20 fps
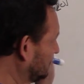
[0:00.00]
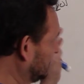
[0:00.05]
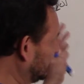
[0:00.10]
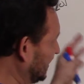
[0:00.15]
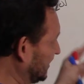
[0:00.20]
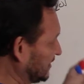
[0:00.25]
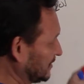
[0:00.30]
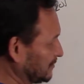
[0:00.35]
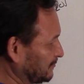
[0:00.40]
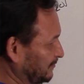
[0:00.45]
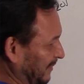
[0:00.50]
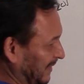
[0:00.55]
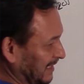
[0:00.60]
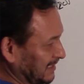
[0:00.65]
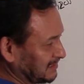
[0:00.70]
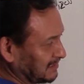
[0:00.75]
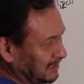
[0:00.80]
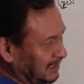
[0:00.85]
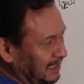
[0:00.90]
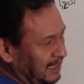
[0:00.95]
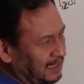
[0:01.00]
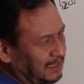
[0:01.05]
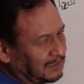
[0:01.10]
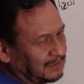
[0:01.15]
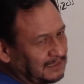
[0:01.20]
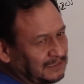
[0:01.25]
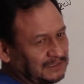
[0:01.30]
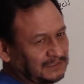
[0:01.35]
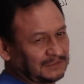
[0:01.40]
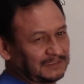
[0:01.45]
This is basic air
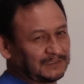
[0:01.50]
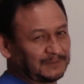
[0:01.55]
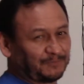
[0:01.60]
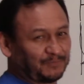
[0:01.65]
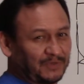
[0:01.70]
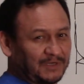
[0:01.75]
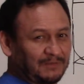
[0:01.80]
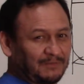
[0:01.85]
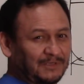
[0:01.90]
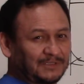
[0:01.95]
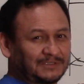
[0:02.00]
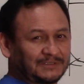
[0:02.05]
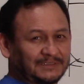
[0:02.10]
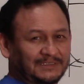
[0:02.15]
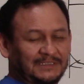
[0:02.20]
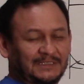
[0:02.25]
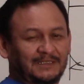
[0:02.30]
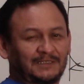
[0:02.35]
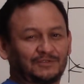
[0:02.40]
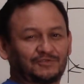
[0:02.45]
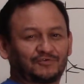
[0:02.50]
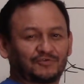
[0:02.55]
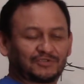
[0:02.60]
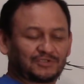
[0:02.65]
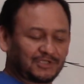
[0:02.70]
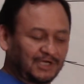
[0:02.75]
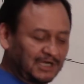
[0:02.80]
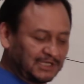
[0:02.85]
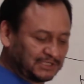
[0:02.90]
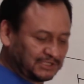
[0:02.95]
conditioning. This is pretty much the
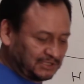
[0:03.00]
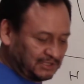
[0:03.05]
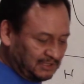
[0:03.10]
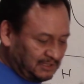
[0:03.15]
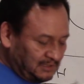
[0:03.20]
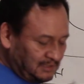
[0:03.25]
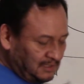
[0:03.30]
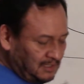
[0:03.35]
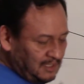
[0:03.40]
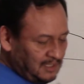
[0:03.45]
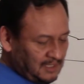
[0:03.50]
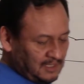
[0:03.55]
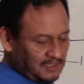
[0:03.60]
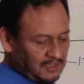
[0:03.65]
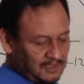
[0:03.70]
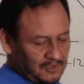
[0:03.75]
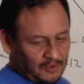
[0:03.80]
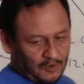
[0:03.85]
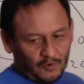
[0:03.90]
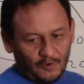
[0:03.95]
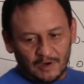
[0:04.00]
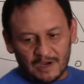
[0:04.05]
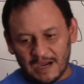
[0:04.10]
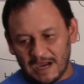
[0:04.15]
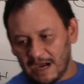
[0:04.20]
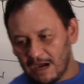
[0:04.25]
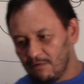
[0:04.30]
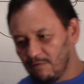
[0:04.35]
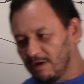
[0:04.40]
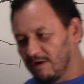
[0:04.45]
introduction or
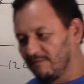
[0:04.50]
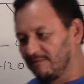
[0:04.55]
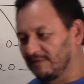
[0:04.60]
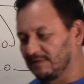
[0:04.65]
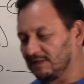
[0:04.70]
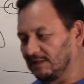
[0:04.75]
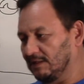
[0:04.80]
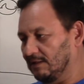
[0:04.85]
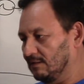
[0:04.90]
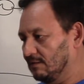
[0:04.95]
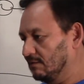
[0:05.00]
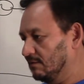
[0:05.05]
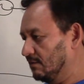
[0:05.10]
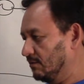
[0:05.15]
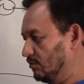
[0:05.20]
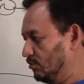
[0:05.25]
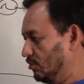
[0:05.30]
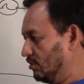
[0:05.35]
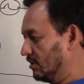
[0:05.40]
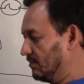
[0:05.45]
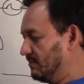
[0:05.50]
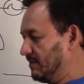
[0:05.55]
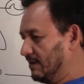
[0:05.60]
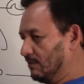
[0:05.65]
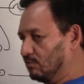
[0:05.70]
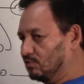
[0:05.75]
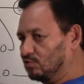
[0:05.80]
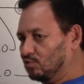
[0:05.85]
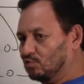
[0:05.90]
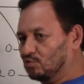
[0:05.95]
how everything you're going to be
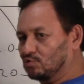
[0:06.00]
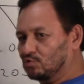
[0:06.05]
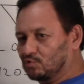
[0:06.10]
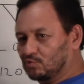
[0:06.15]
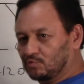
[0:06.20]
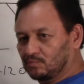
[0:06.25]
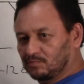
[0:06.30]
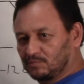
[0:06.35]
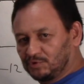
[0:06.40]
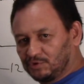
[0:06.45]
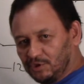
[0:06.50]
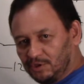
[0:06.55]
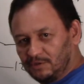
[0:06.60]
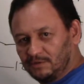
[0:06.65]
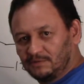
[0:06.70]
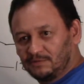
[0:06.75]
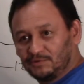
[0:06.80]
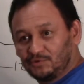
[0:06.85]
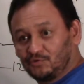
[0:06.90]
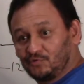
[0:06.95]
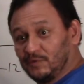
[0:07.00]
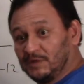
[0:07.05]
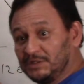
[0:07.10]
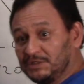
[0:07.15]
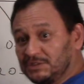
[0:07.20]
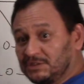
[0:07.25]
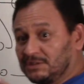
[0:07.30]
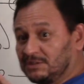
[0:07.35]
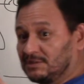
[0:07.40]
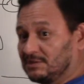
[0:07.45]
able to
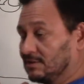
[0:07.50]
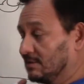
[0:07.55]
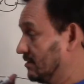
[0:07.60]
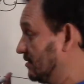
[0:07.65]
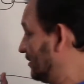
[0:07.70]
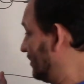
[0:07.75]
switch